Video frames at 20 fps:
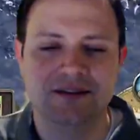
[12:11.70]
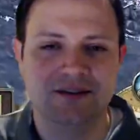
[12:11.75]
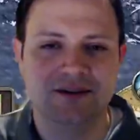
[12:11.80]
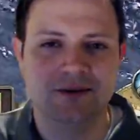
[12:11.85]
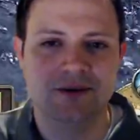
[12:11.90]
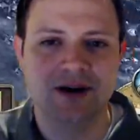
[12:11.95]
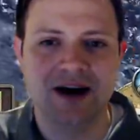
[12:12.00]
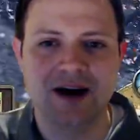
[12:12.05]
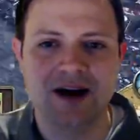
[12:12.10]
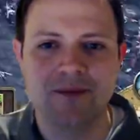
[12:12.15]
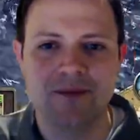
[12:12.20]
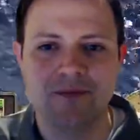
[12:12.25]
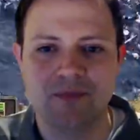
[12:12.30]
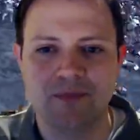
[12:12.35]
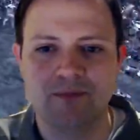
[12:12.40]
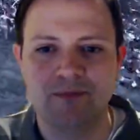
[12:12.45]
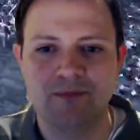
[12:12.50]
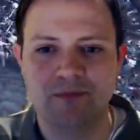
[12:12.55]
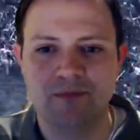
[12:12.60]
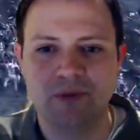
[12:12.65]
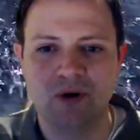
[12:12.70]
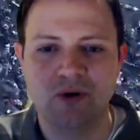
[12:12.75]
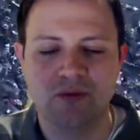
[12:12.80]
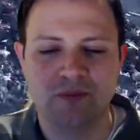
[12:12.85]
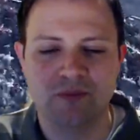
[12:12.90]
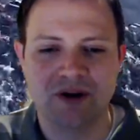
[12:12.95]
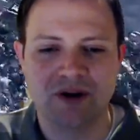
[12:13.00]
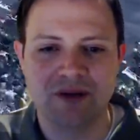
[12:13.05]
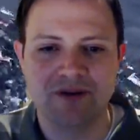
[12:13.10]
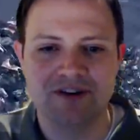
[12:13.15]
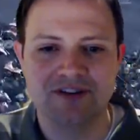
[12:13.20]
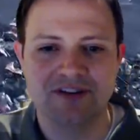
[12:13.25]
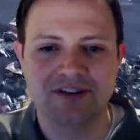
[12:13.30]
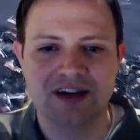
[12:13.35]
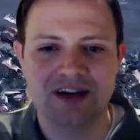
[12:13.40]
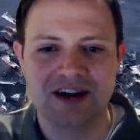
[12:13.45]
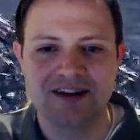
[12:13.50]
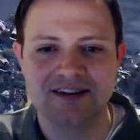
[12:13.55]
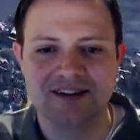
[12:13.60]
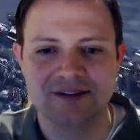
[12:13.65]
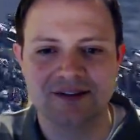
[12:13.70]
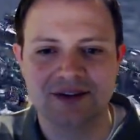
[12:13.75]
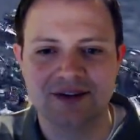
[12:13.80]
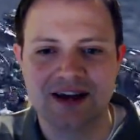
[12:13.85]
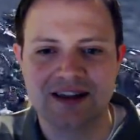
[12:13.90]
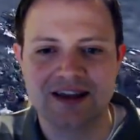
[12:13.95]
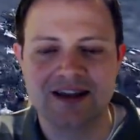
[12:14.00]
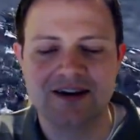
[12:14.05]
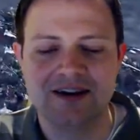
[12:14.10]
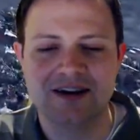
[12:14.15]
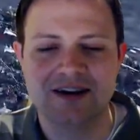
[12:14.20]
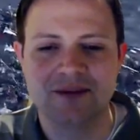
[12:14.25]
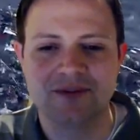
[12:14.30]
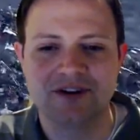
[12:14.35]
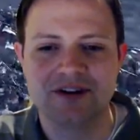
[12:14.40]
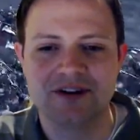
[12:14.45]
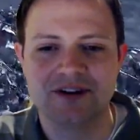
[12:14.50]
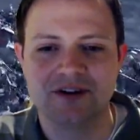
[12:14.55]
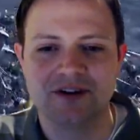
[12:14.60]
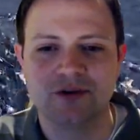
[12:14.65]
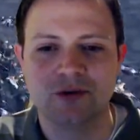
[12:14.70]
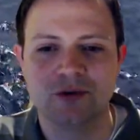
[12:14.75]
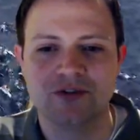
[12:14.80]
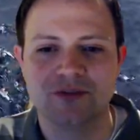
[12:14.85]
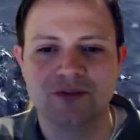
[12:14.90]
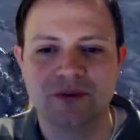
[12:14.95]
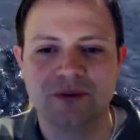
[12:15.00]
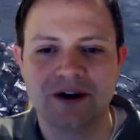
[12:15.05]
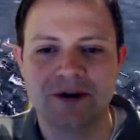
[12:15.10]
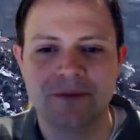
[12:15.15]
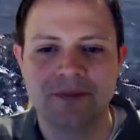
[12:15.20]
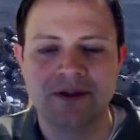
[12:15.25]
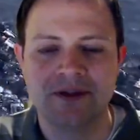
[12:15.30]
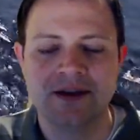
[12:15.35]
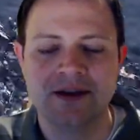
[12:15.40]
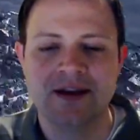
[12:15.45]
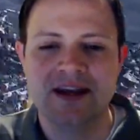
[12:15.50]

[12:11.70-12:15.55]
you and I both probably just kind of dislike that. Here comes another cool spell.